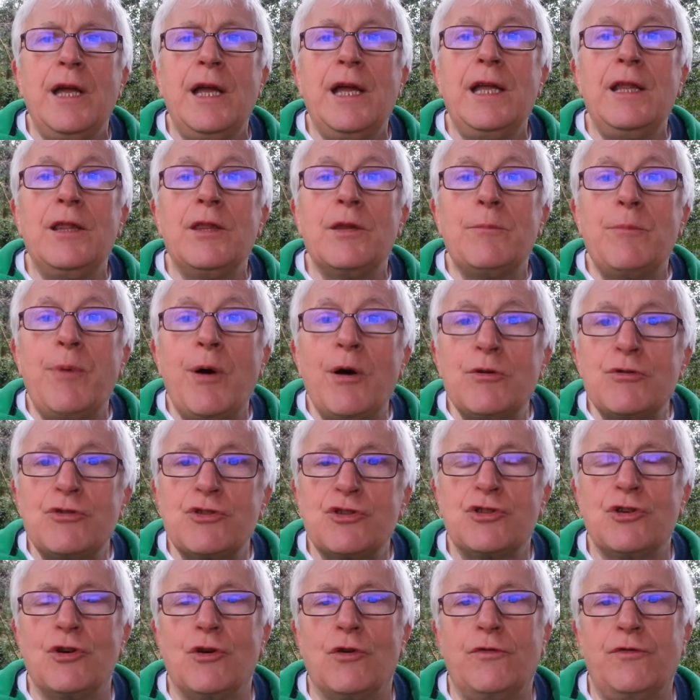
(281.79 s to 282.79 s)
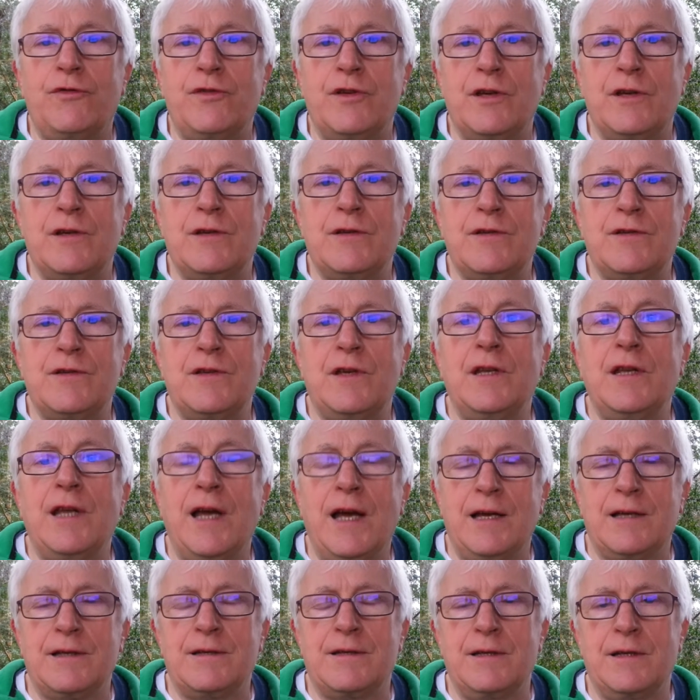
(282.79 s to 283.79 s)
in the post office in
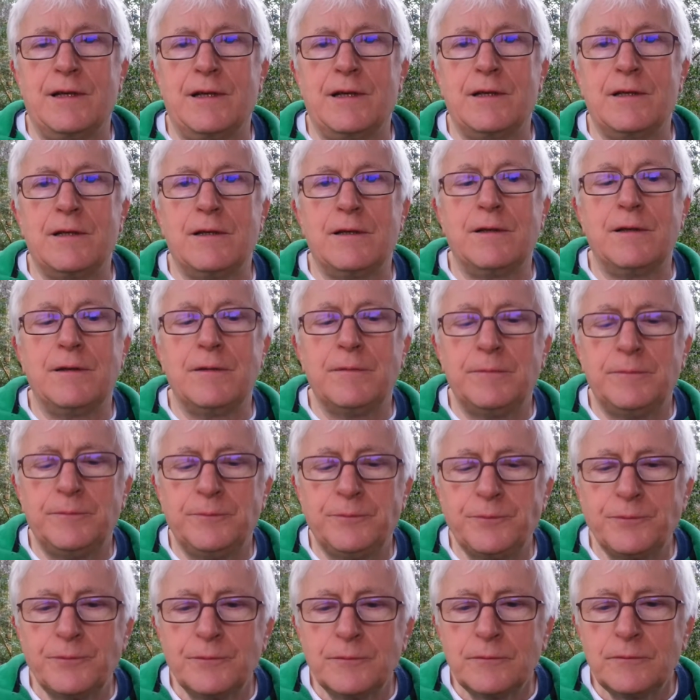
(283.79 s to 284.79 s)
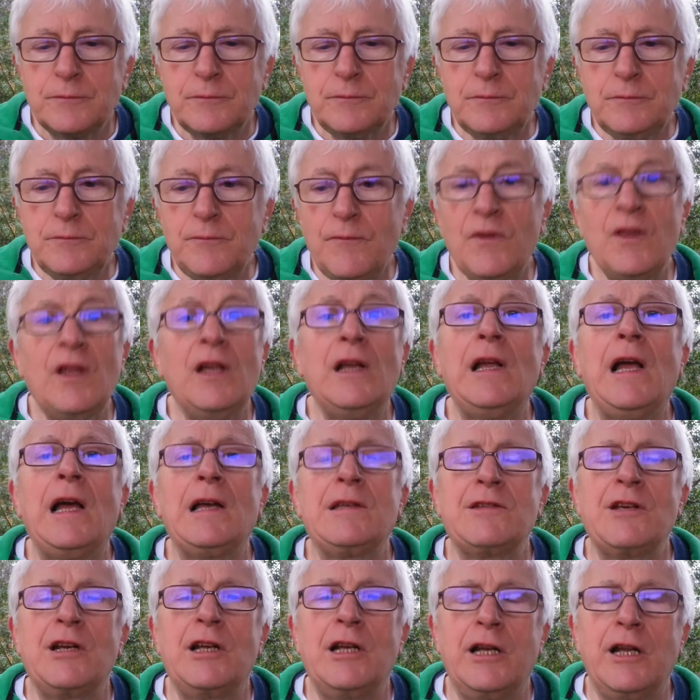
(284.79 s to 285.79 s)
Haslingden
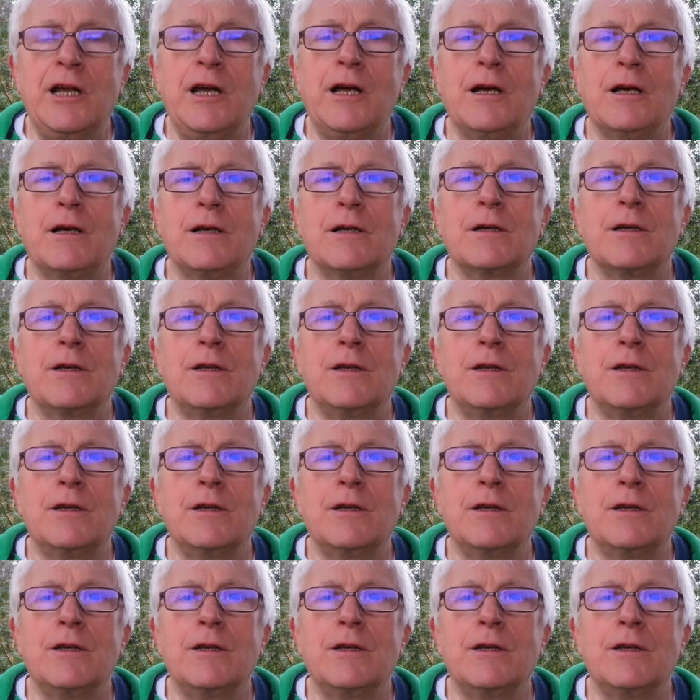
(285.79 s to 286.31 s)
as a clerk.